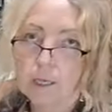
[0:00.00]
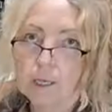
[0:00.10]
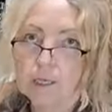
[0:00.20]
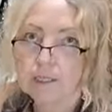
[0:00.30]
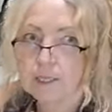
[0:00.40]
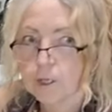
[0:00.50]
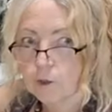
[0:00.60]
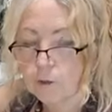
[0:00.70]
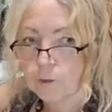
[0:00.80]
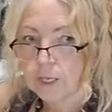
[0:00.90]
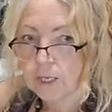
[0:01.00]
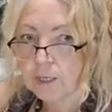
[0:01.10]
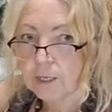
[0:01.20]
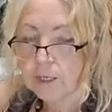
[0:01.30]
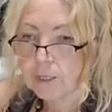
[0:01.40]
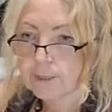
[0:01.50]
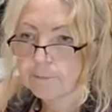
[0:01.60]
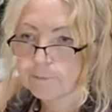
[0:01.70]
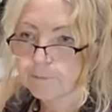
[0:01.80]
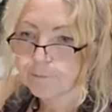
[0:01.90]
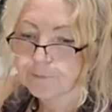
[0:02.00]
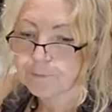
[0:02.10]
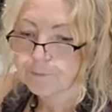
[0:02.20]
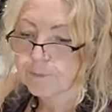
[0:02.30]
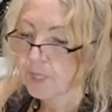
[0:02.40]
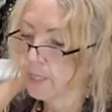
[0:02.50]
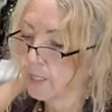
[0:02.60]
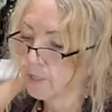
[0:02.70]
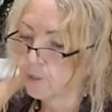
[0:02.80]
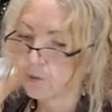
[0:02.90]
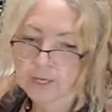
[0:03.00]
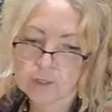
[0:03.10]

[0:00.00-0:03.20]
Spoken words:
So I